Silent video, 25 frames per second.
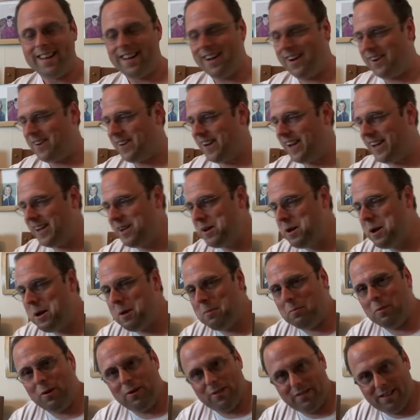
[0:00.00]
Okay,
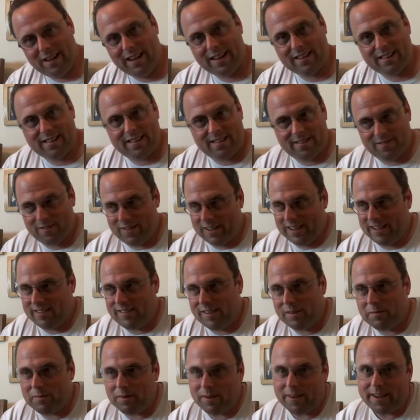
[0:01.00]
but in
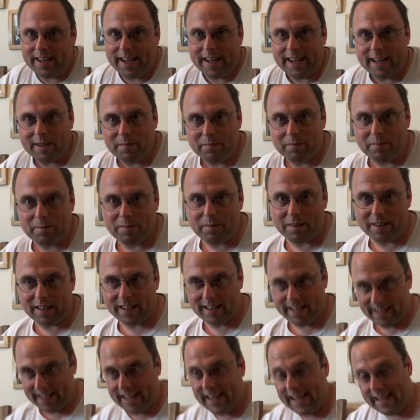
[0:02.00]
terms of games,
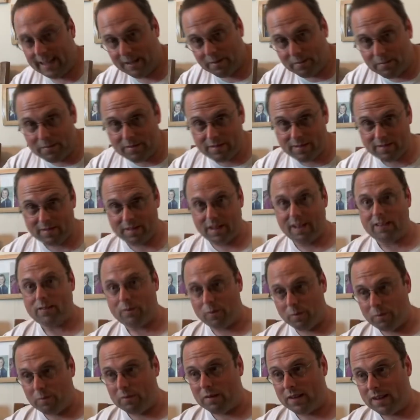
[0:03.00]

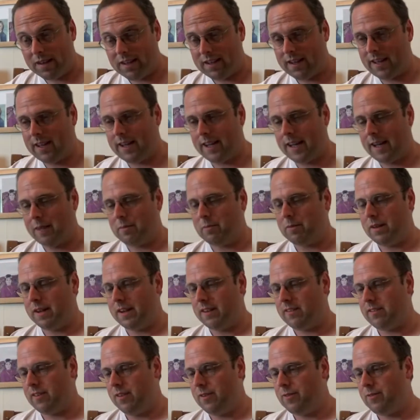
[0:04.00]
actual gameplay
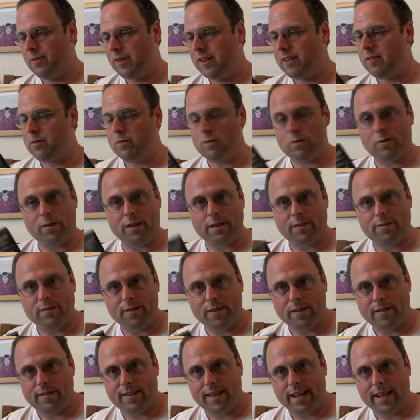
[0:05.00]
and stuff, this was one of the
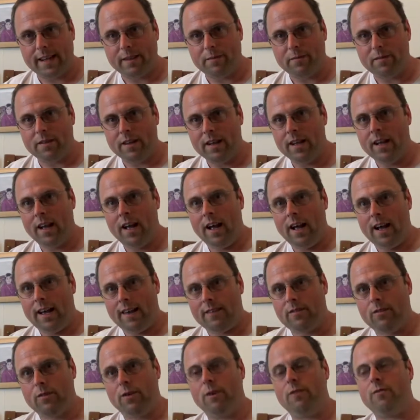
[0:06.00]
first games I
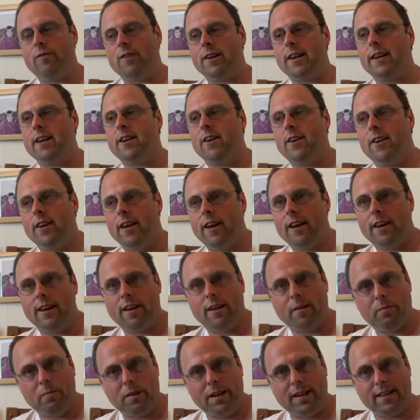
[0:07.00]
saw running
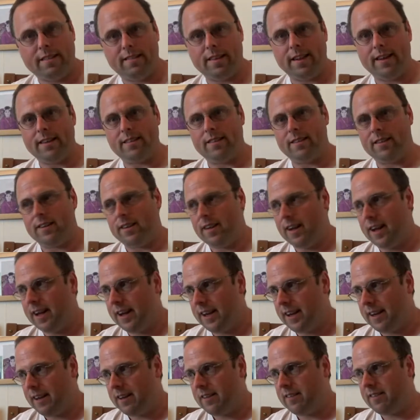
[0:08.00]
on the PlayStation.
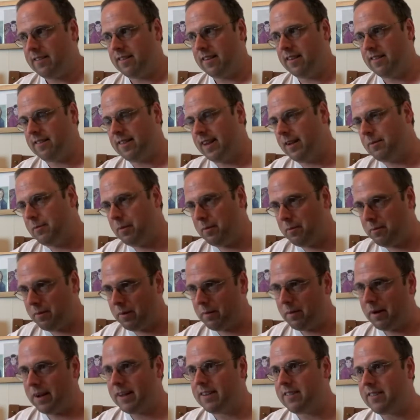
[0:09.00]
And I'll say my
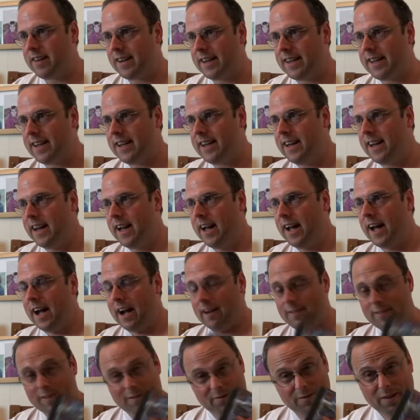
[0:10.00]
mates had it.
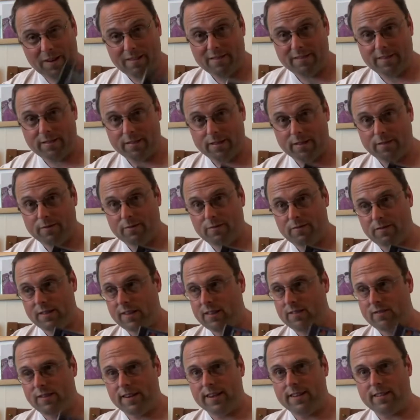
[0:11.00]
I've got various other
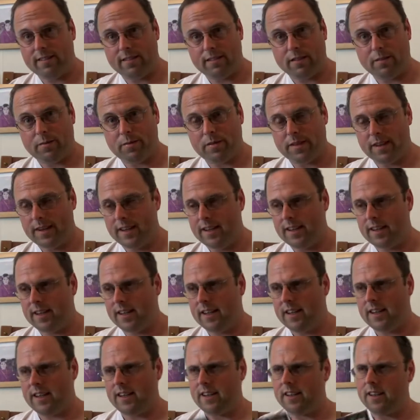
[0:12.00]
Ridge Racers upstairs
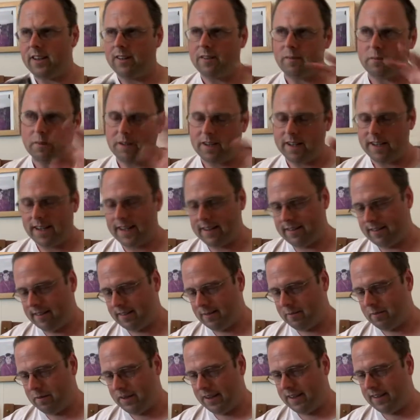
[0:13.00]
in my collection
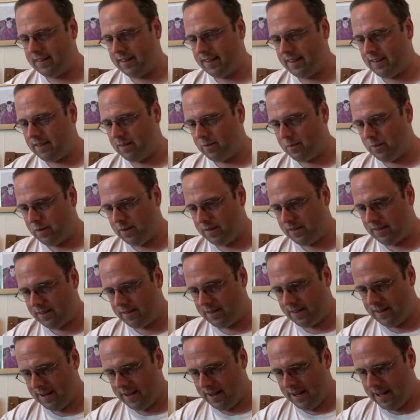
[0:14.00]
of PlayStation
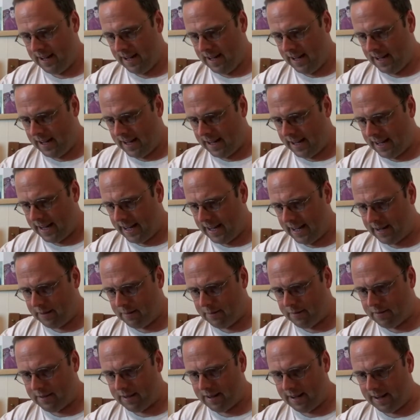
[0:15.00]
1's
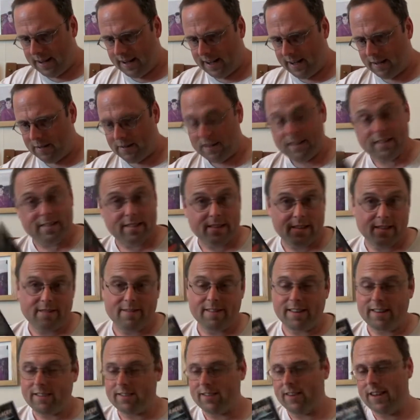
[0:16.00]
games. This is the
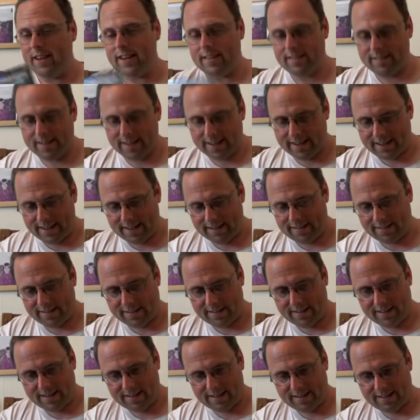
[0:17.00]
original, as
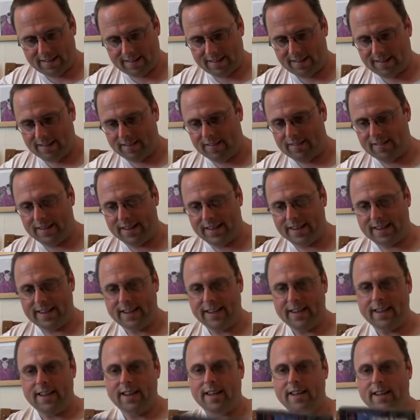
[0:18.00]
you can see.
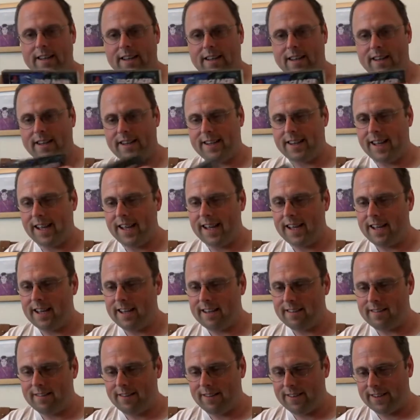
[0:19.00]

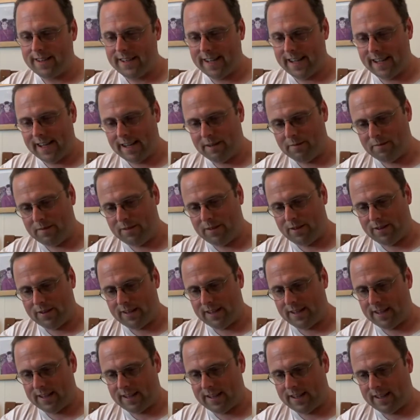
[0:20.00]
It's got the game, it's got
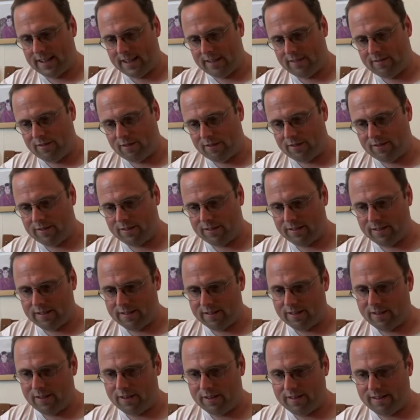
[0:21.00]
the instructions
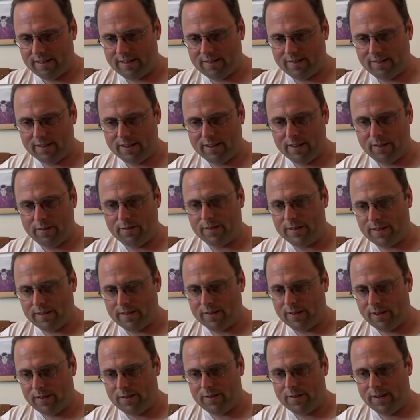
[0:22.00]
and all the rest of it. Lovely
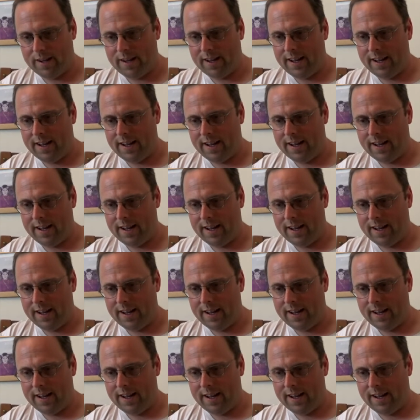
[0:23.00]
stuff.